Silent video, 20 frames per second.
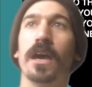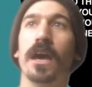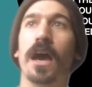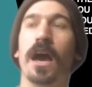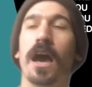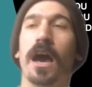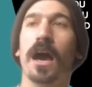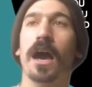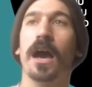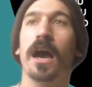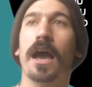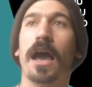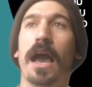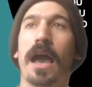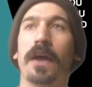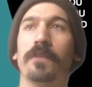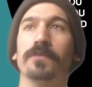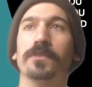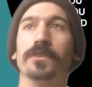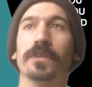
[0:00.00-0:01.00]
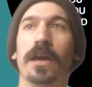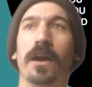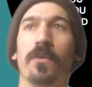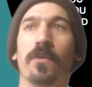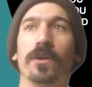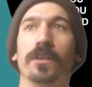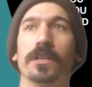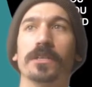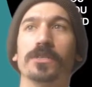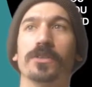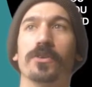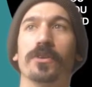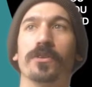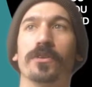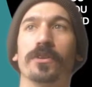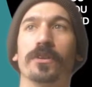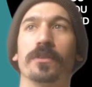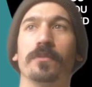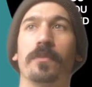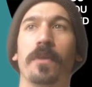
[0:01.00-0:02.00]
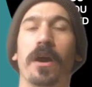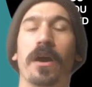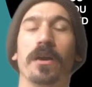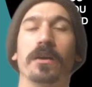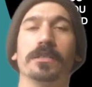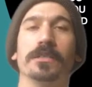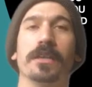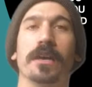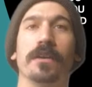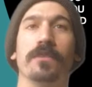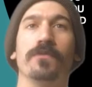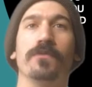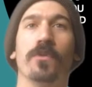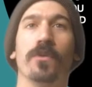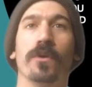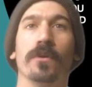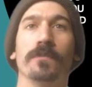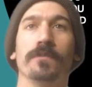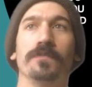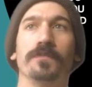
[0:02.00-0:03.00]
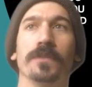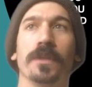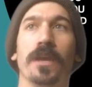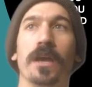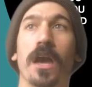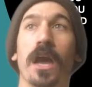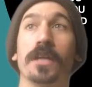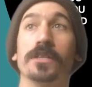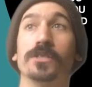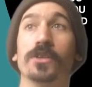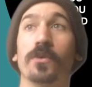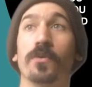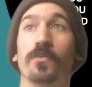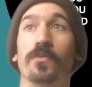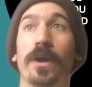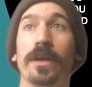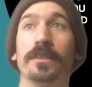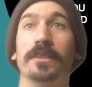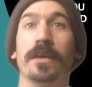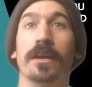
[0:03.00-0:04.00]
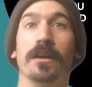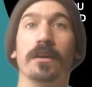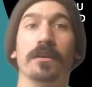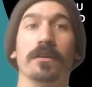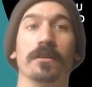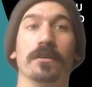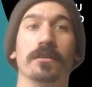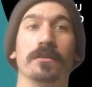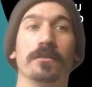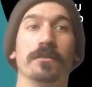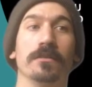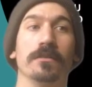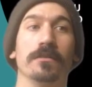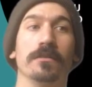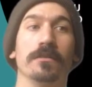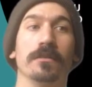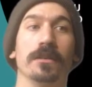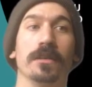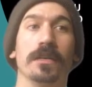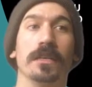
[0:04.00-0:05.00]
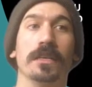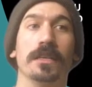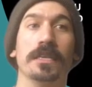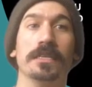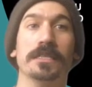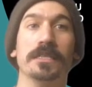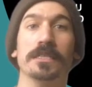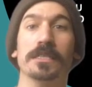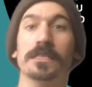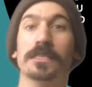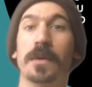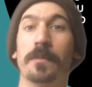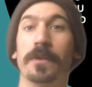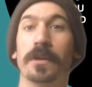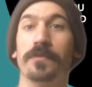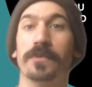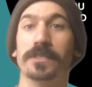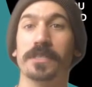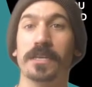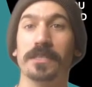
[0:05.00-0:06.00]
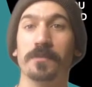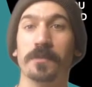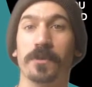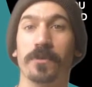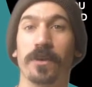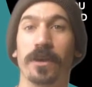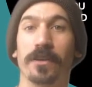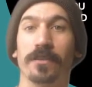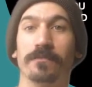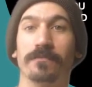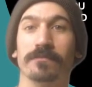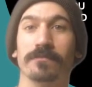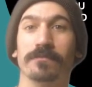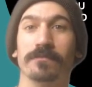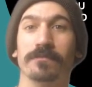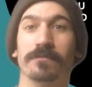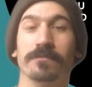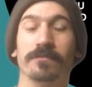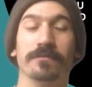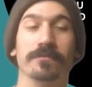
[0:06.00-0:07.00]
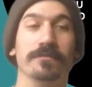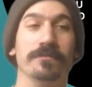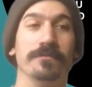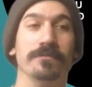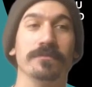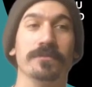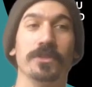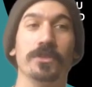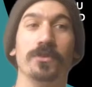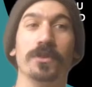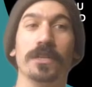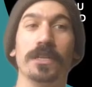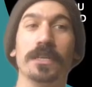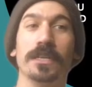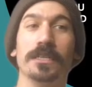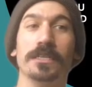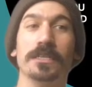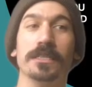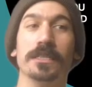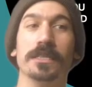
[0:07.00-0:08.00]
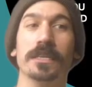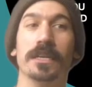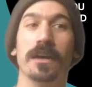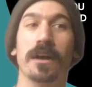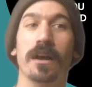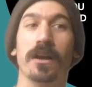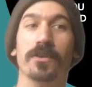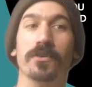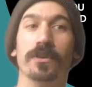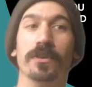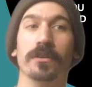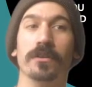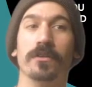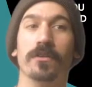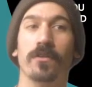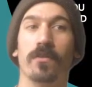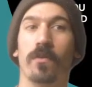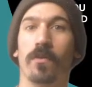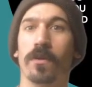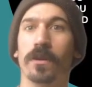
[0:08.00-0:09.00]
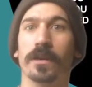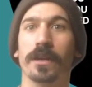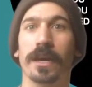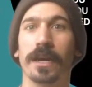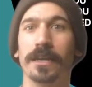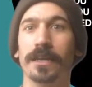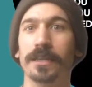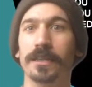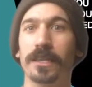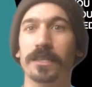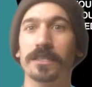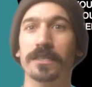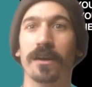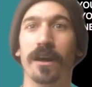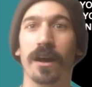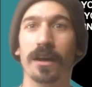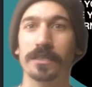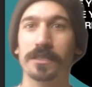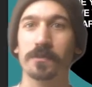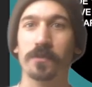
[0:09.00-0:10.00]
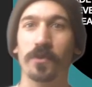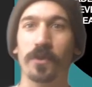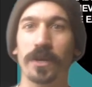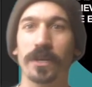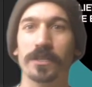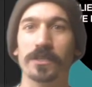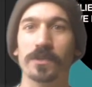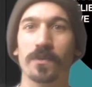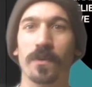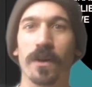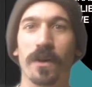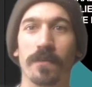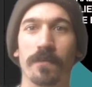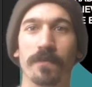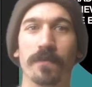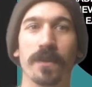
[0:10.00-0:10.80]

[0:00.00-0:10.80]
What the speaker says: After that one, let's go to slide 4. And so right there, this is a summative assessment grade. You could easily get 100 or 90. That's an awesome grade as well.